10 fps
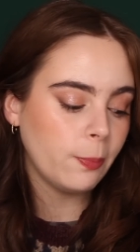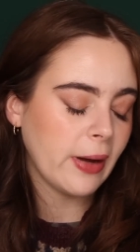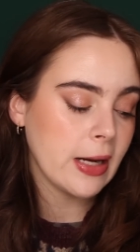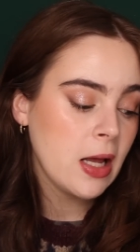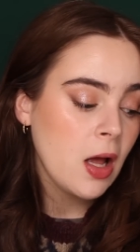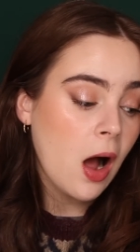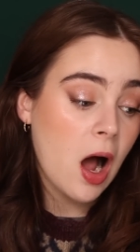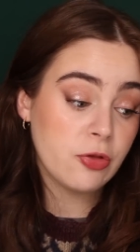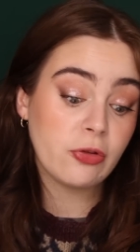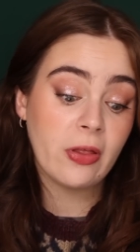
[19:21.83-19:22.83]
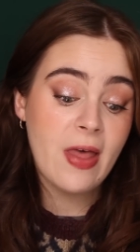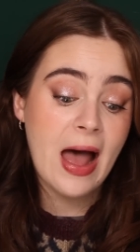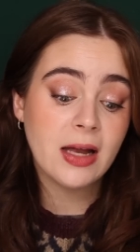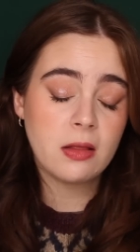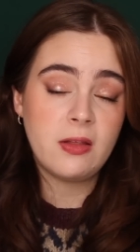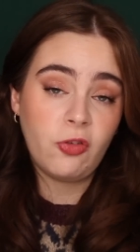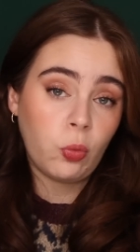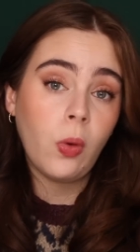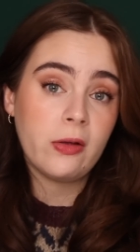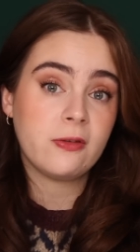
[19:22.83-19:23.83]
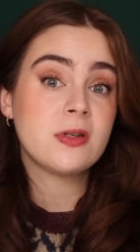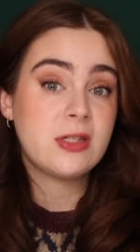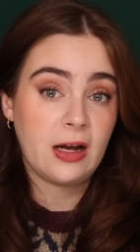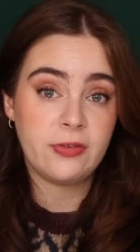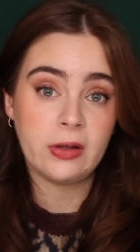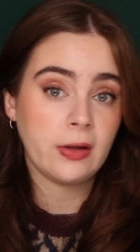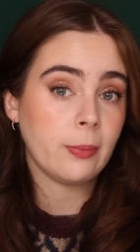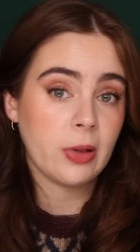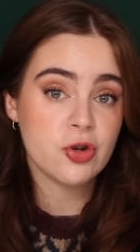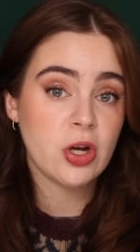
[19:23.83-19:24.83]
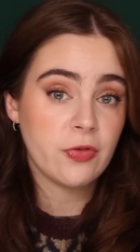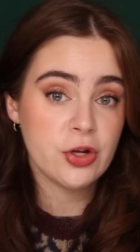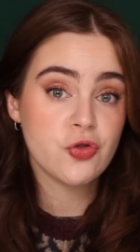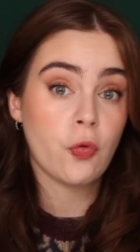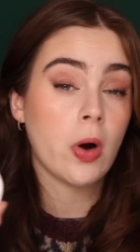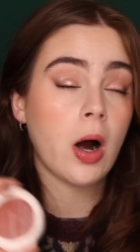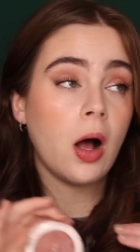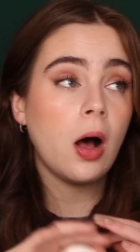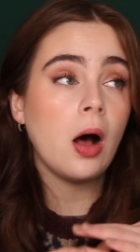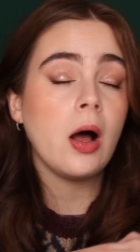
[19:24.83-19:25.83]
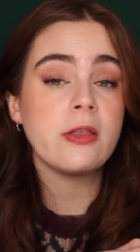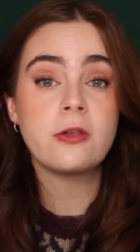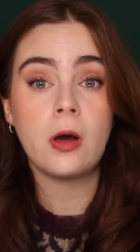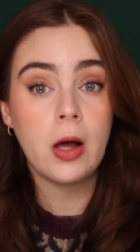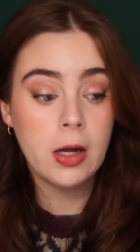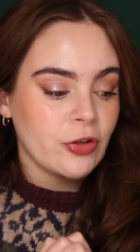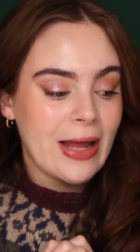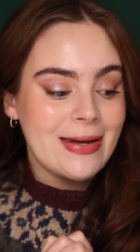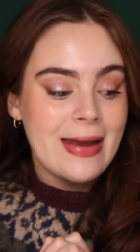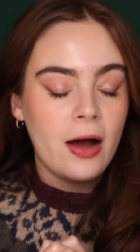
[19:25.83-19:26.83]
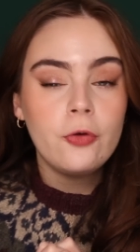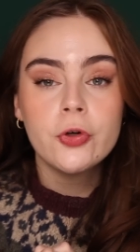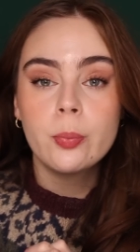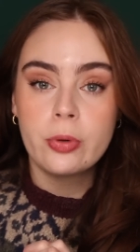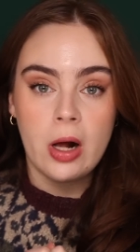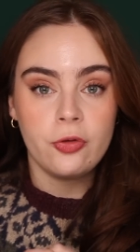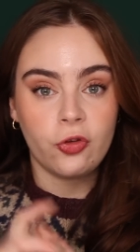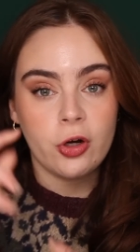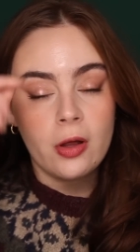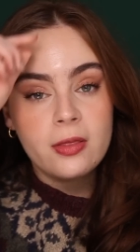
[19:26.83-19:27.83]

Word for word: But other than that, this was definitely a blush I reached for a ton. All right, now for bronzer.